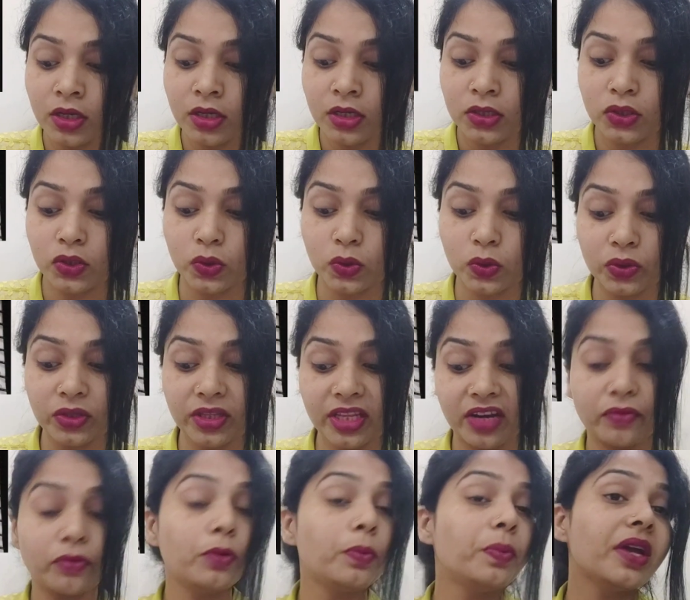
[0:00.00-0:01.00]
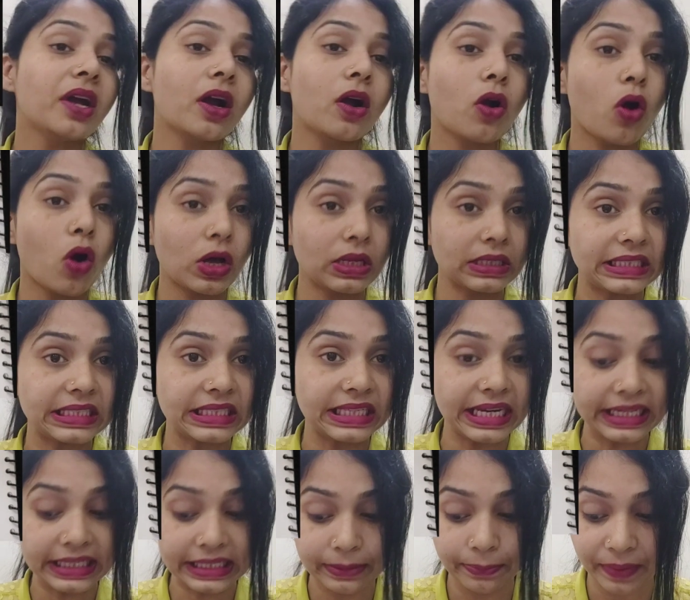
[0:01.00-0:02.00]
So there would be a
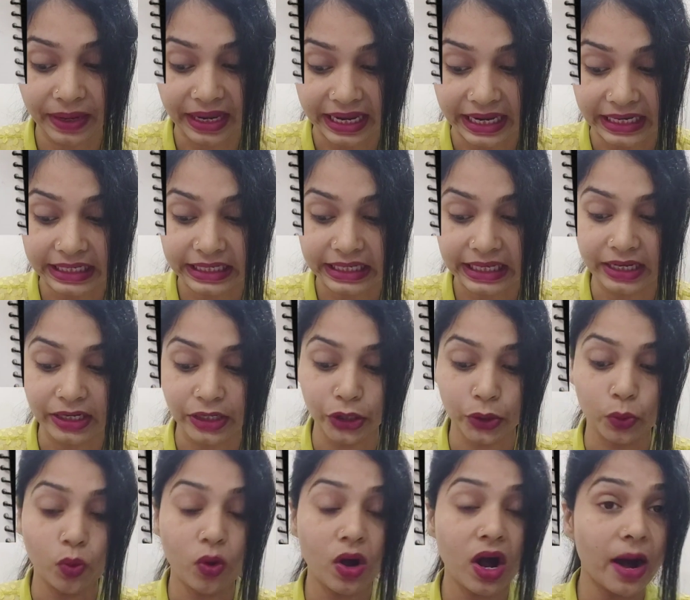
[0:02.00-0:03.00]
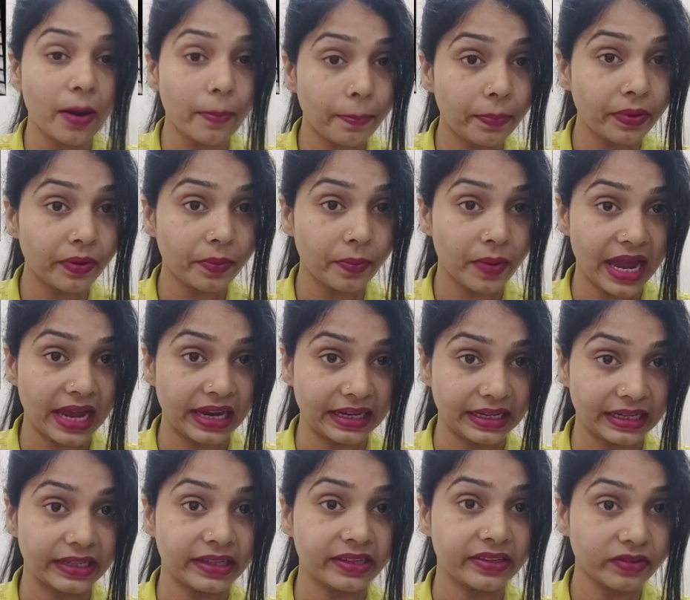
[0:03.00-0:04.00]
constant pain in your upper
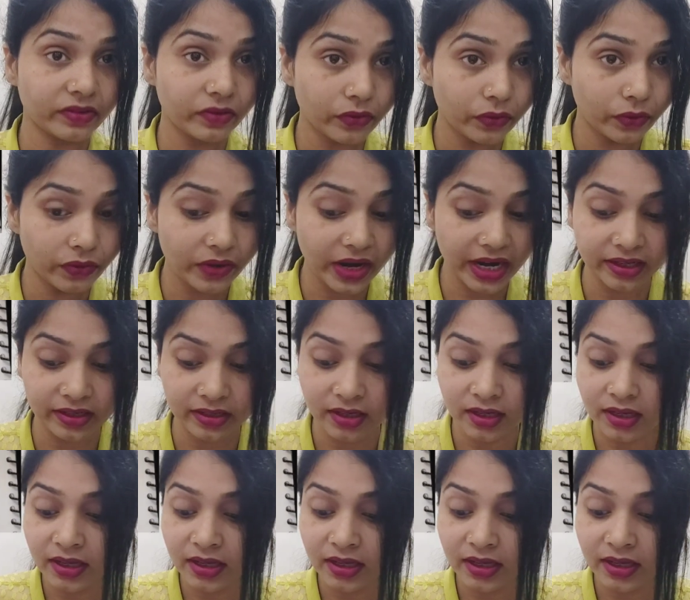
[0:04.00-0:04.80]
belly, right?